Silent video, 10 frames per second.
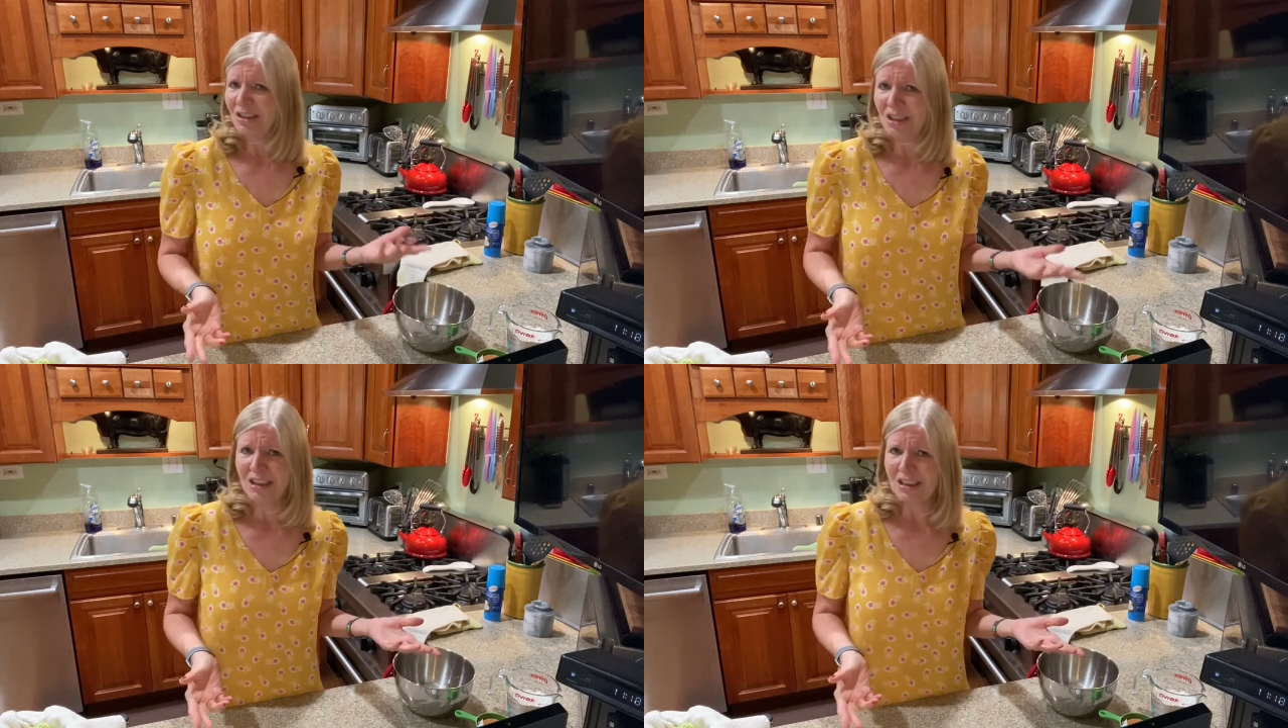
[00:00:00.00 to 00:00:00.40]

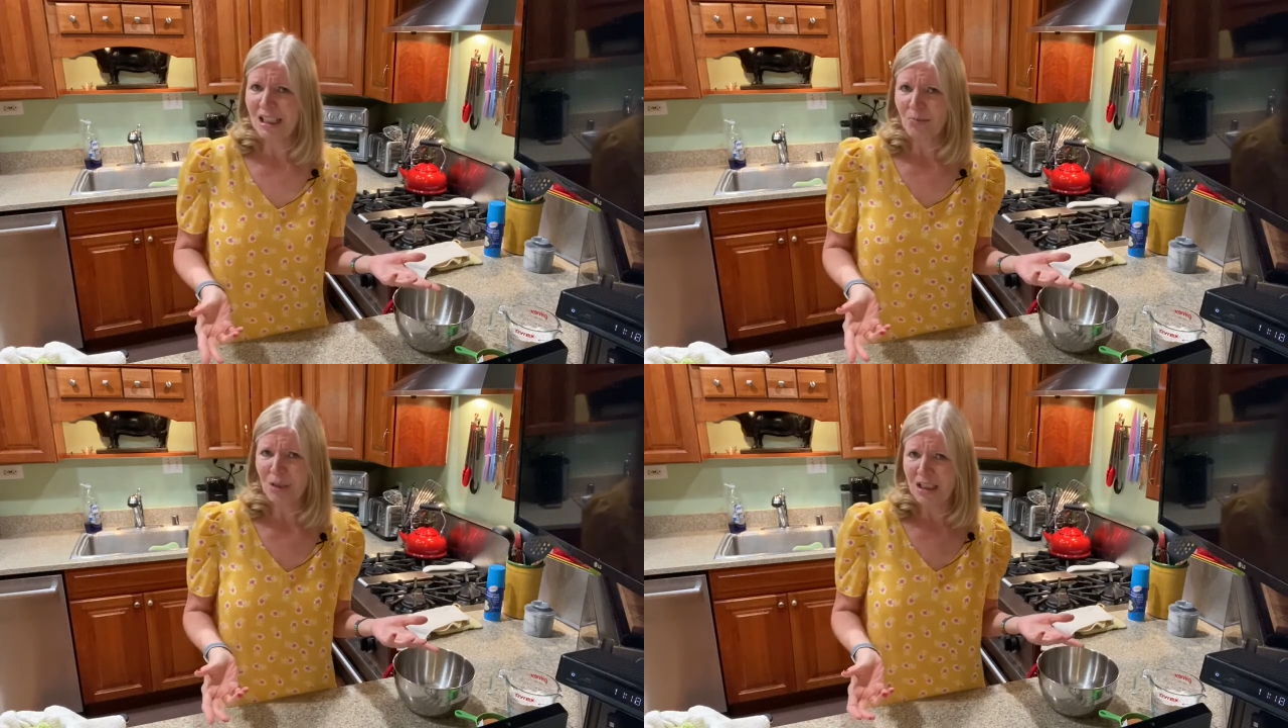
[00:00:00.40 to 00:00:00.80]
she didn't
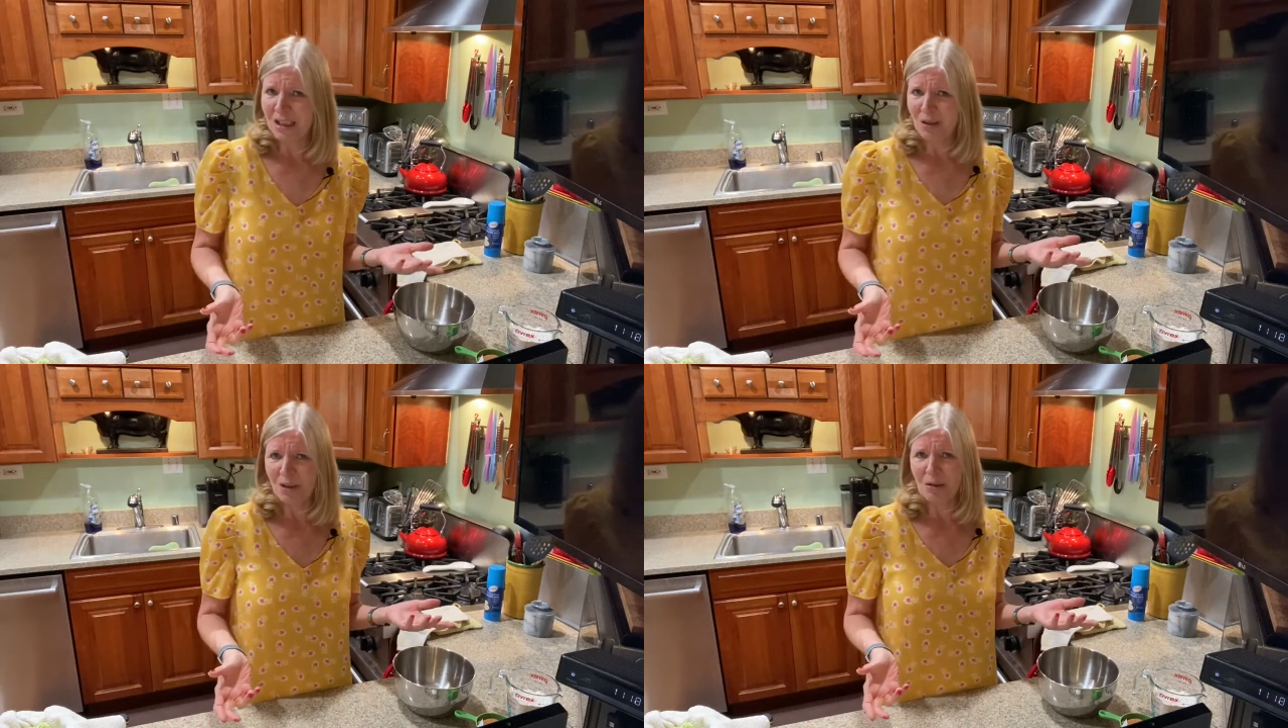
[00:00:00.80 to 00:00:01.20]
have many
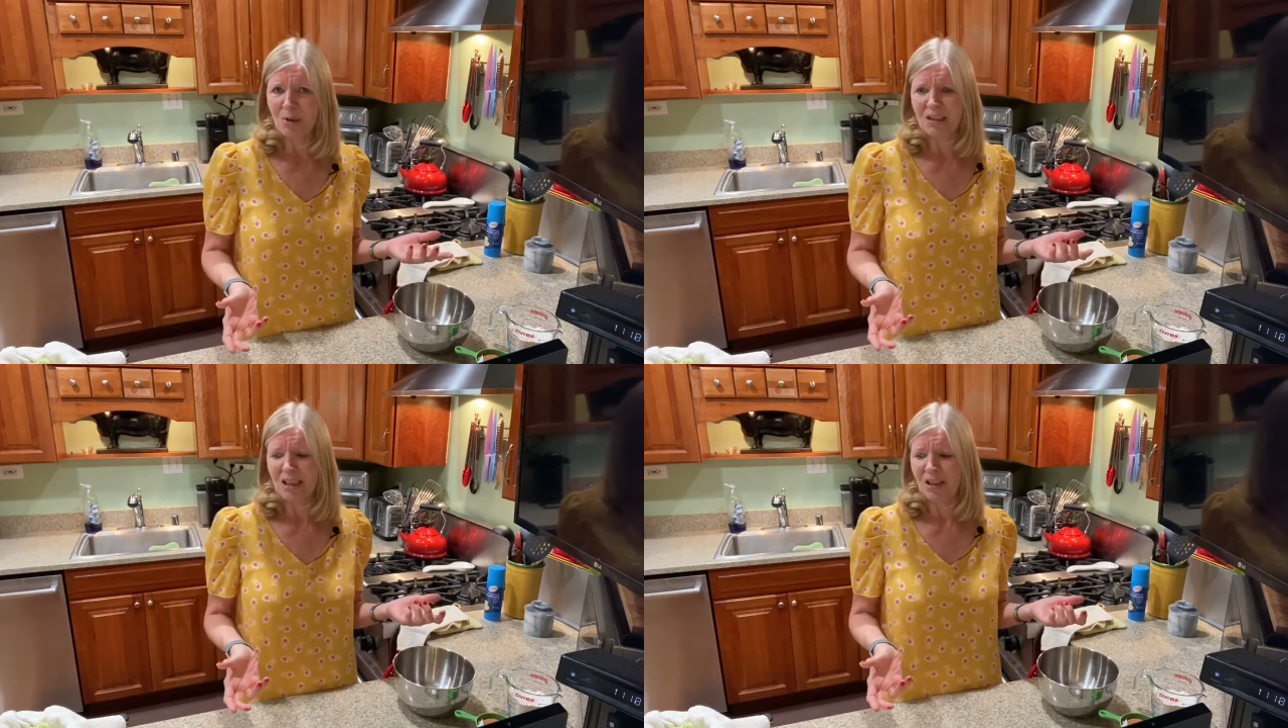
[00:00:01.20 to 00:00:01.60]

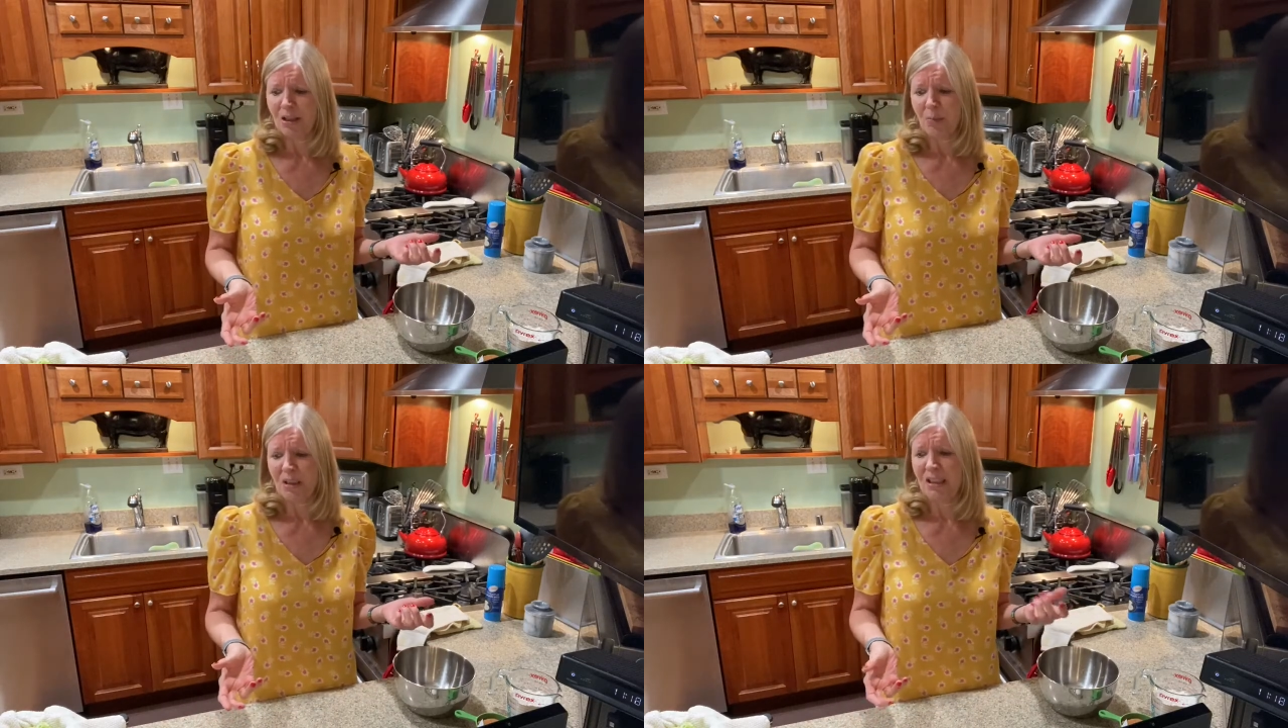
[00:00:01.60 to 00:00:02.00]
cucumbers
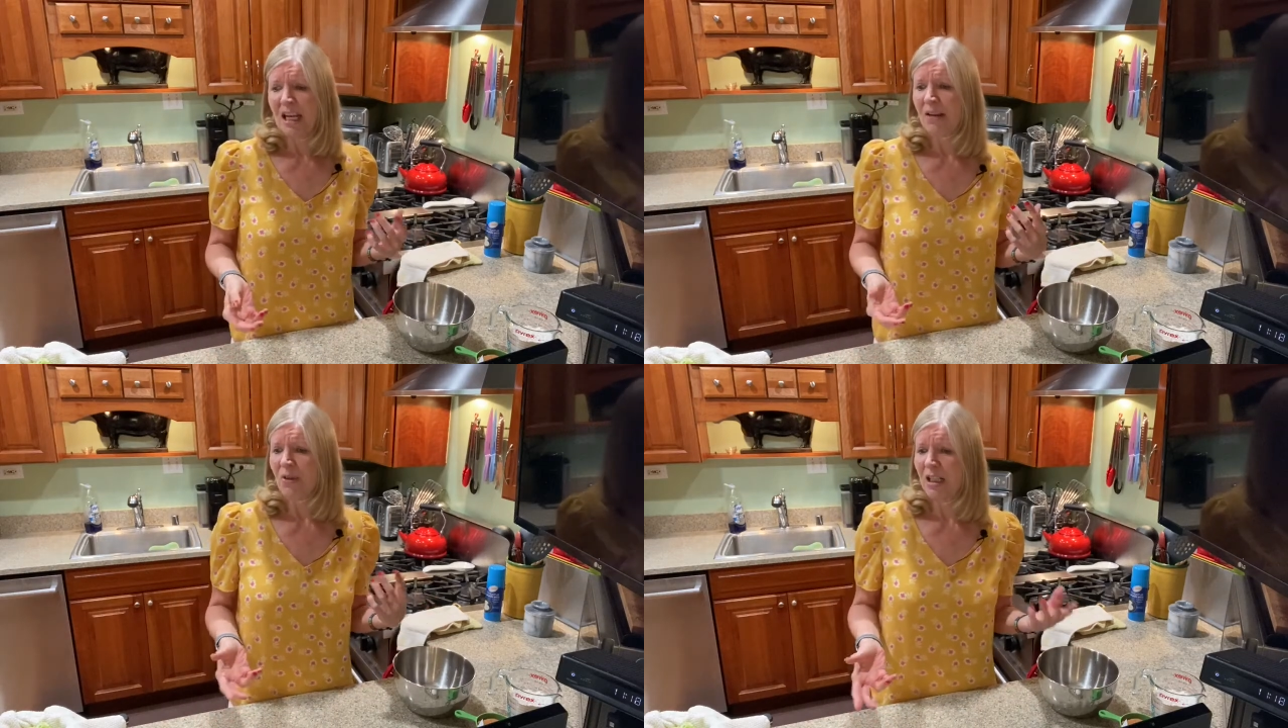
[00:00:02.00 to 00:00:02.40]
either, but they
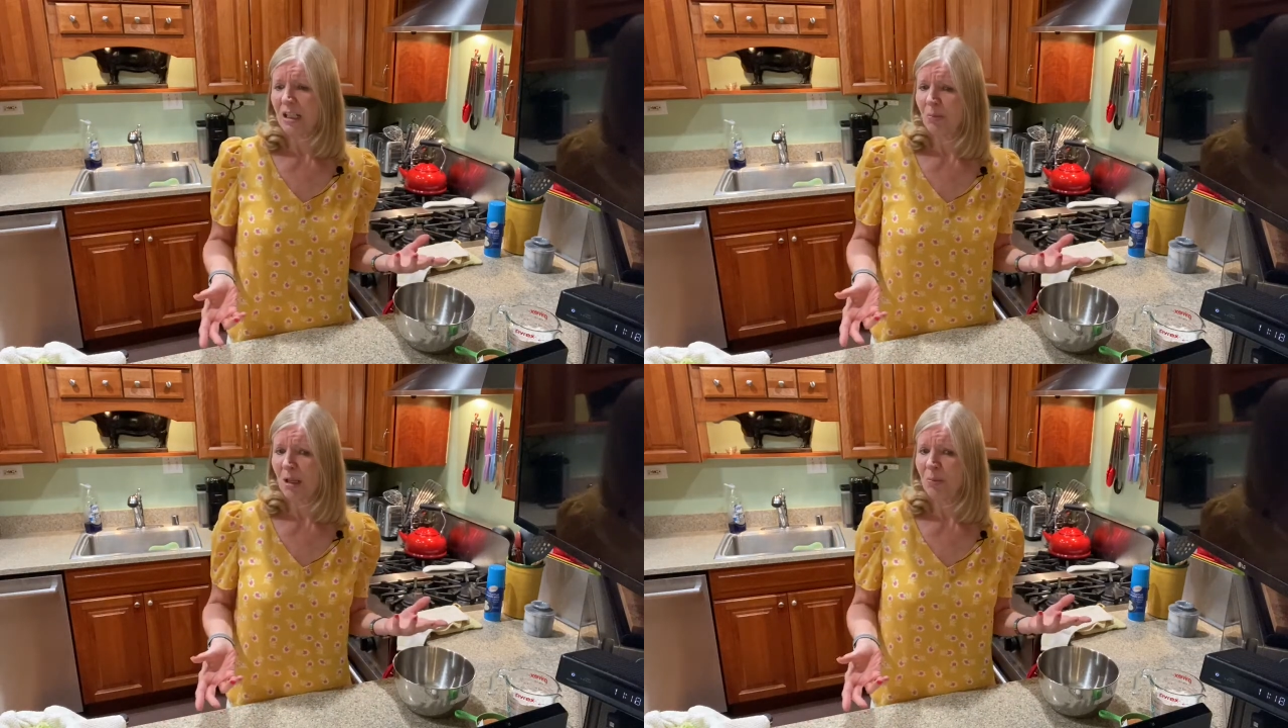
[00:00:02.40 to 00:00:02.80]
have a lot
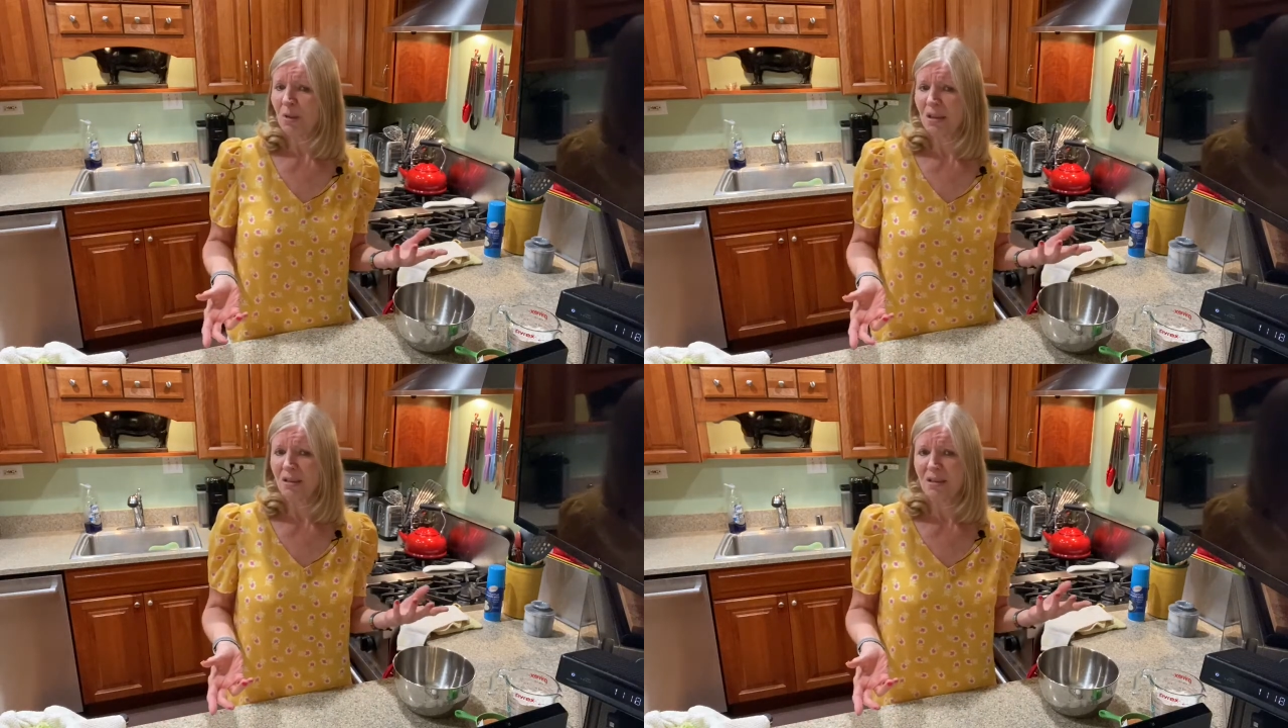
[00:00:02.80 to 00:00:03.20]
of
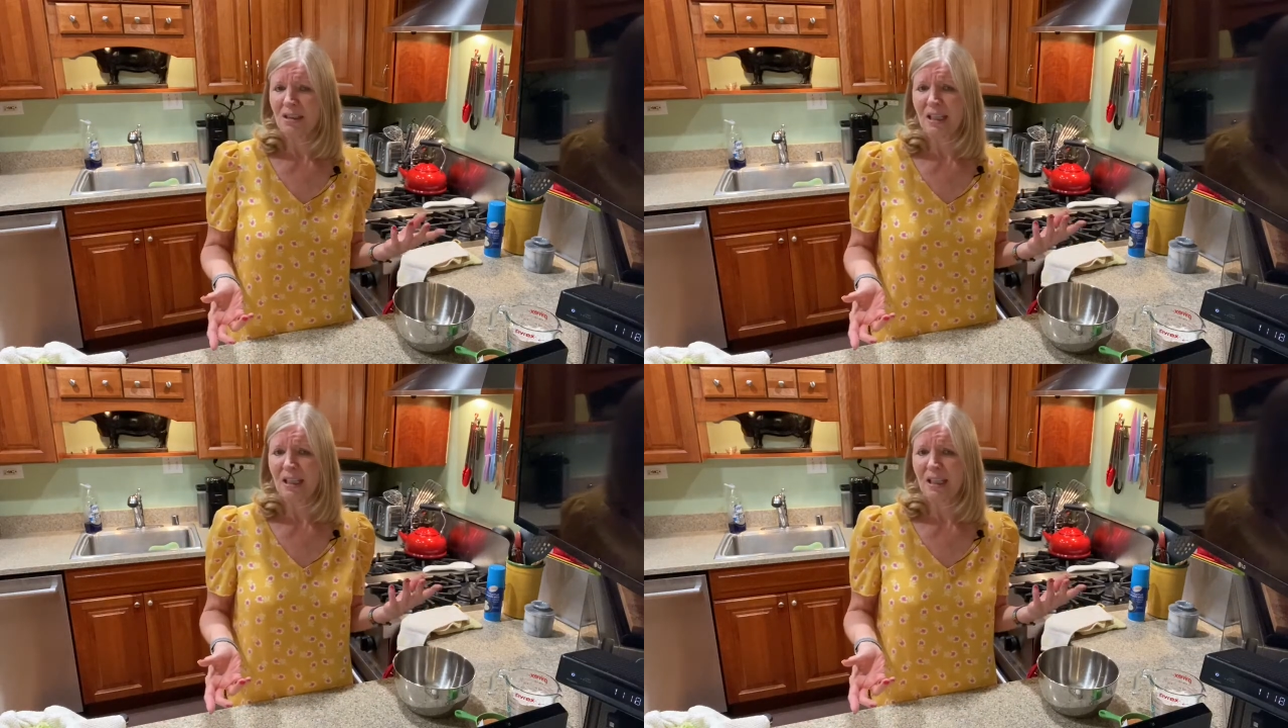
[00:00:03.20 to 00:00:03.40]
peppers.